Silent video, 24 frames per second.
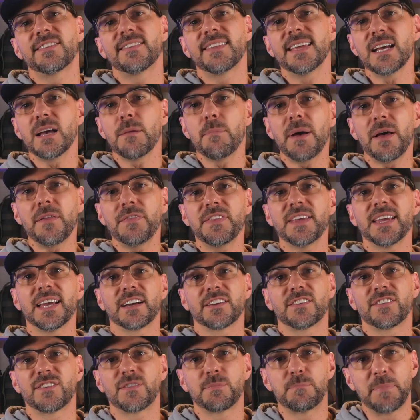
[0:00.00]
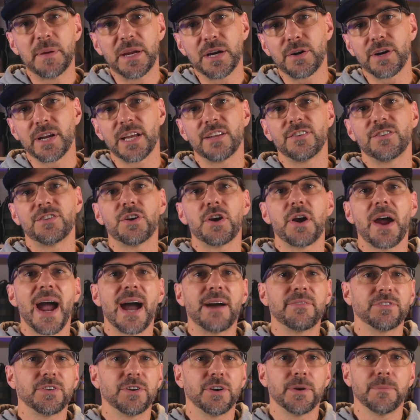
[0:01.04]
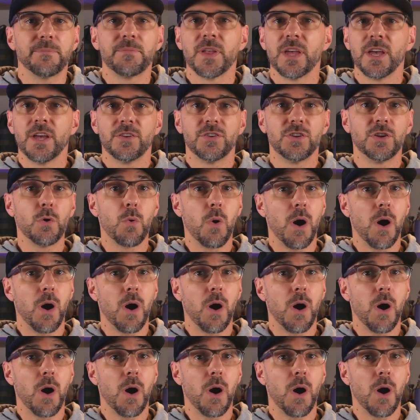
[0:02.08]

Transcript: think about the experience you're after. Do you